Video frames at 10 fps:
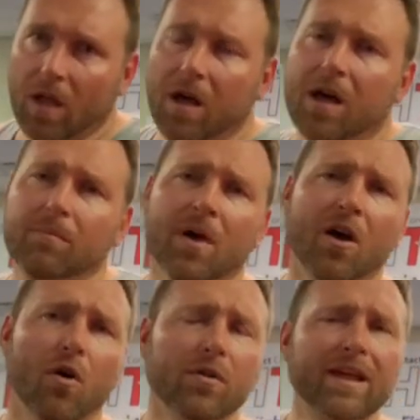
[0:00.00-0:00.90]

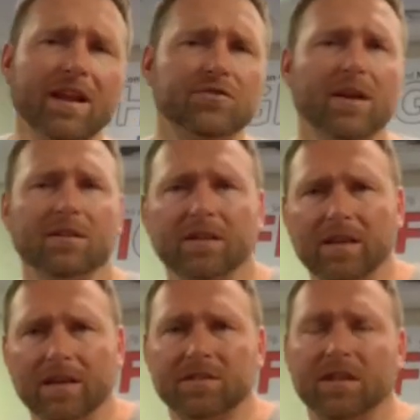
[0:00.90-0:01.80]
all that adrenaline
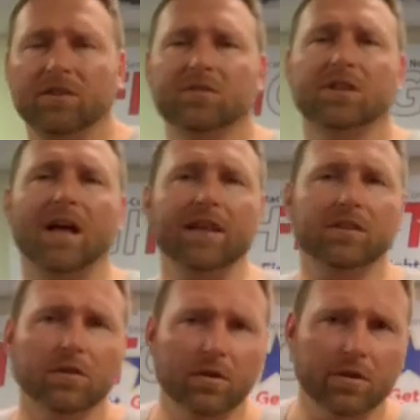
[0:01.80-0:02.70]
kicks in. There's a lot
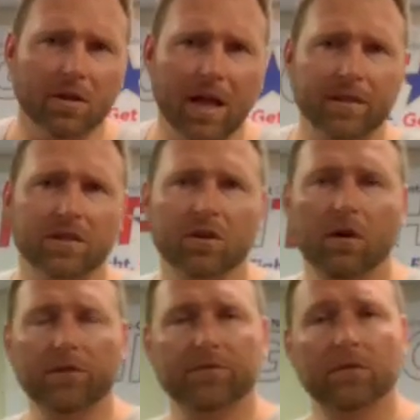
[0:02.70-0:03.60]
to learn, a lot to
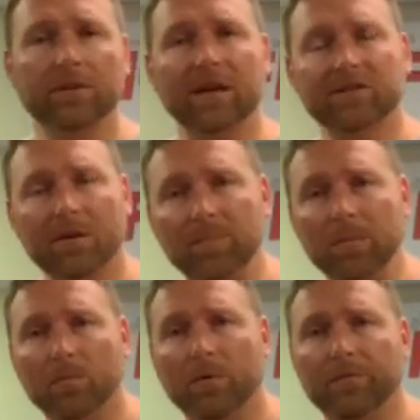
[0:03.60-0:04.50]
go through. And now some
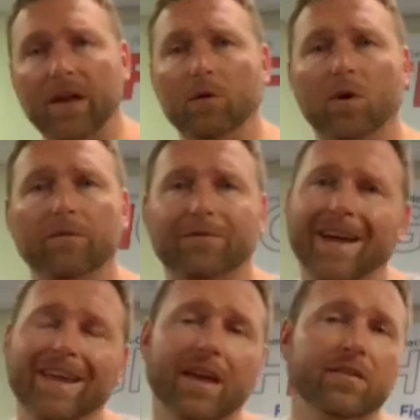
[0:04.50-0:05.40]
people will fight one
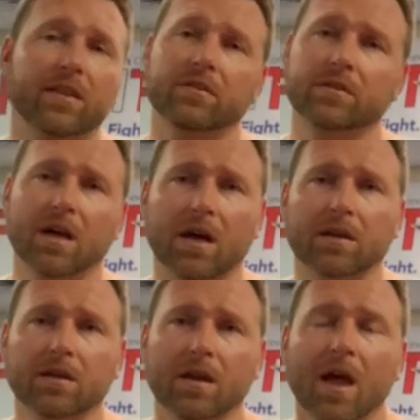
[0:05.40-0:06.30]
fight, and then they're done.
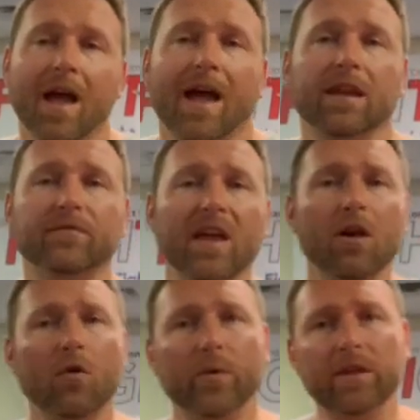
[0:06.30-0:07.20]
And if they
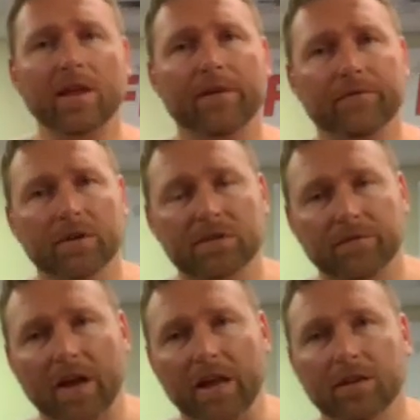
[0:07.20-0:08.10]
don't win that first
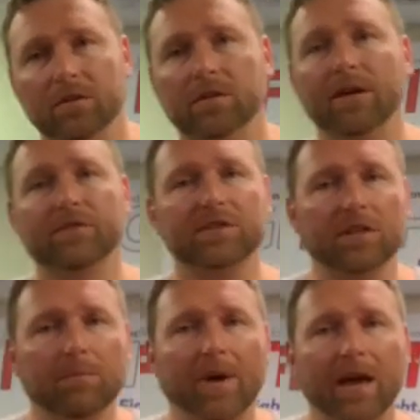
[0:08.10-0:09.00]
fight, you'll never
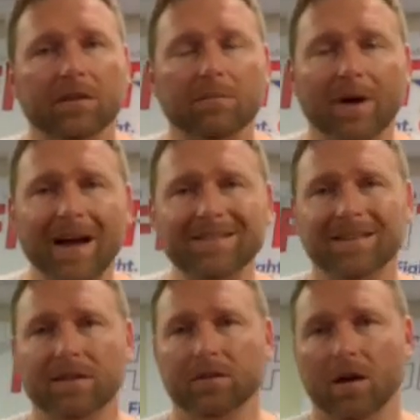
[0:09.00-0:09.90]
see them back in the
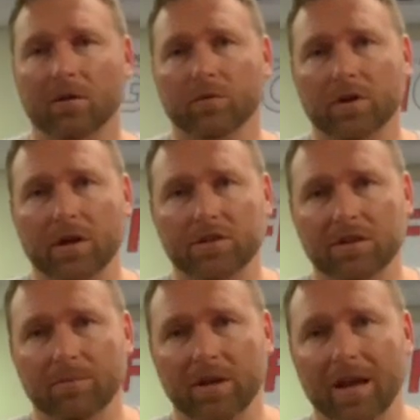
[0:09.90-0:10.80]
boxing
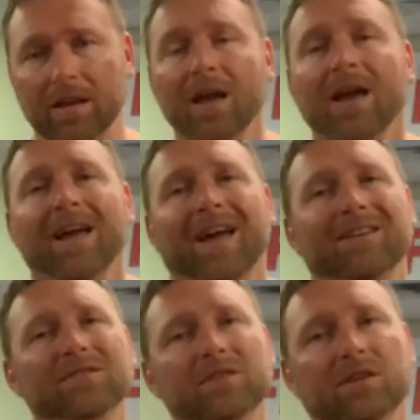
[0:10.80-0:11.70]
gym again. And
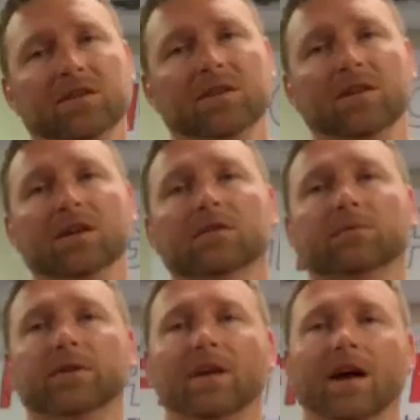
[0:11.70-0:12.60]
here's the killer
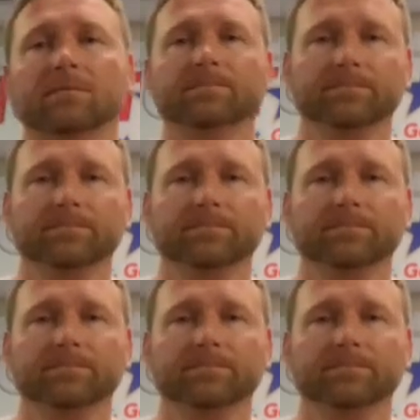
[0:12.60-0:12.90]
with that.